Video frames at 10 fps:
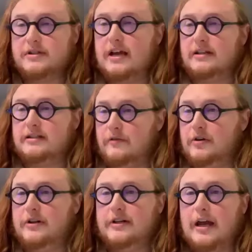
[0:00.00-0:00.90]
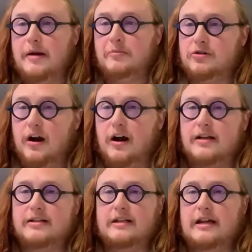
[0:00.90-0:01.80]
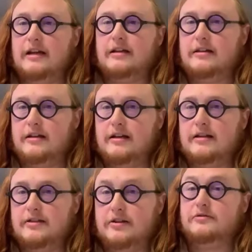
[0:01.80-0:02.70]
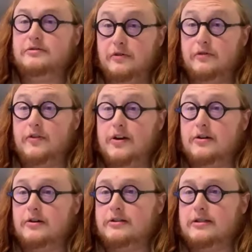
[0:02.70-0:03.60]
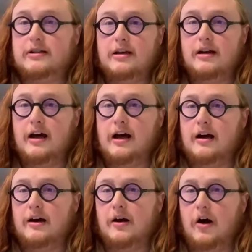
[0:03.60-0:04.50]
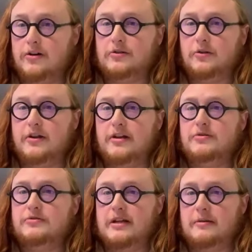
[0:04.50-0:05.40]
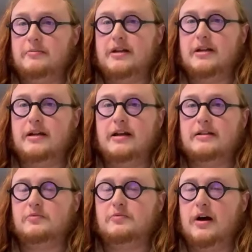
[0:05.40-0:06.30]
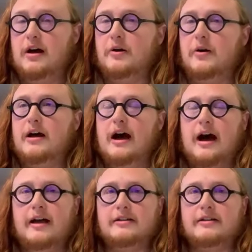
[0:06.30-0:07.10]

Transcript: it definitely came across in the Tears for Fears article that you sent me as well. I